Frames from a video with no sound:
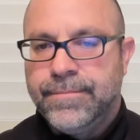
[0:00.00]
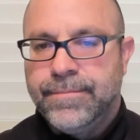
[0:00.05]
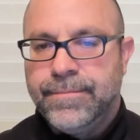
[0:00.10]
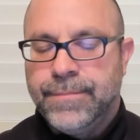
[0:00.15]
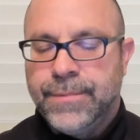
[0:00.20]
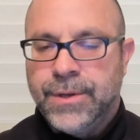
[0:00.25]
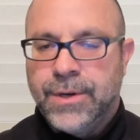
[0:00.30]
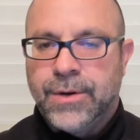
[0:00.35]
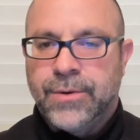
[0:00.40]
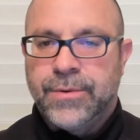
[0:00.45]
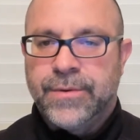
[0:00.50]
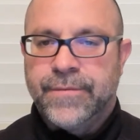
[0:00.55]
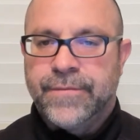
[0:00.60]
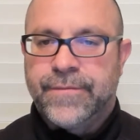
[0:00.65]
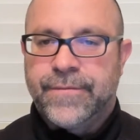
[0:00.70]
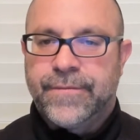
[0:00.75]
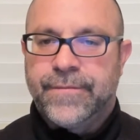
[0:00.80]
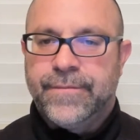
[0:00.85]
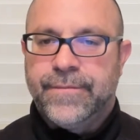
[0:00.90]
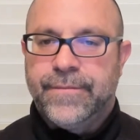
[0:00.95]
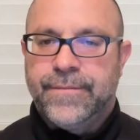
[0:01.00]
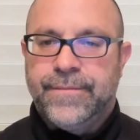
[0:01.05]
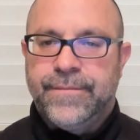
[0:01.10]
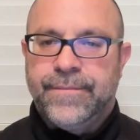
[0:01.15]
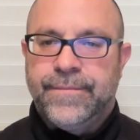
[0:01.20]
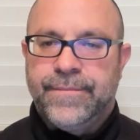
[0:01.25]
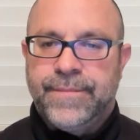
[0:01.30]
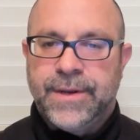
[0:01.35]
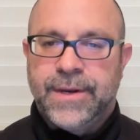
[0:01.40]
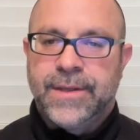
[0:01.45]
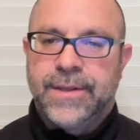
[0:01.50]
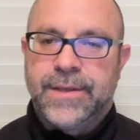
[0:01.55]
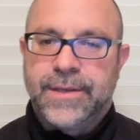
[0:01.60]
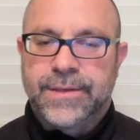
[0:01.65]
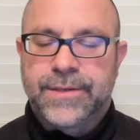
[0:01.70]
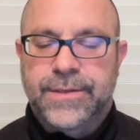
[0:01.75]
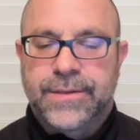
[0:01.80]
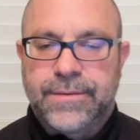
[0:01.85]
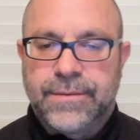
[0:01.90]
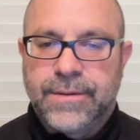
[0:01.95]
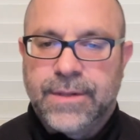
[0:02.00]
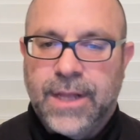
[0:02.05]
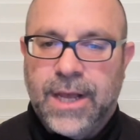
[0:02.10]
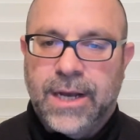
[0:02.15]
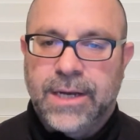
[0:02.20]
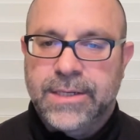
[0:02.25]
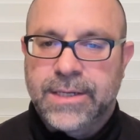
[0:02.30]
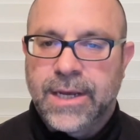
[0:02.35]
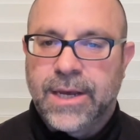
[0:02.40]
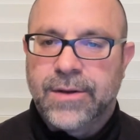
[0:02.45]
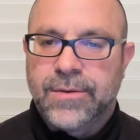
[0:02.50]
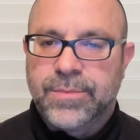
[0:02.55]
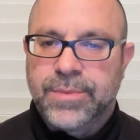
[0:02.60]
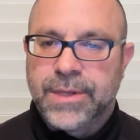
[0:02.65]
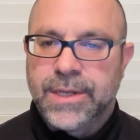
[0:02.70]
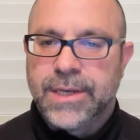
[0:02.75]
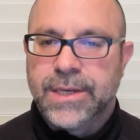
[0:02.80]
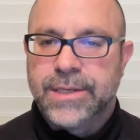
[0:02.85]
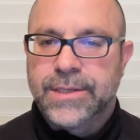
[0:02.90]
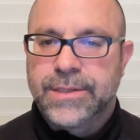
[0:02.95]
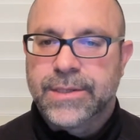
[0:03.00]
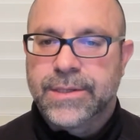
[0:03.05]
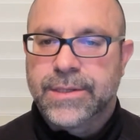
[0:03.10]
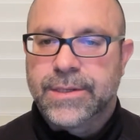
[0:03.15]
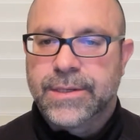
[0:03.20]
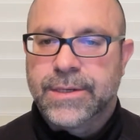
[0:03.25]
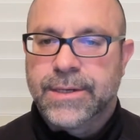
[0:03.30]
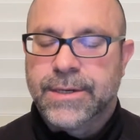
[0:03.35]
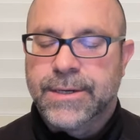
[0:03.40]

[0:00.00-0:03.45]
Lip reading: We've been in this lockdown place,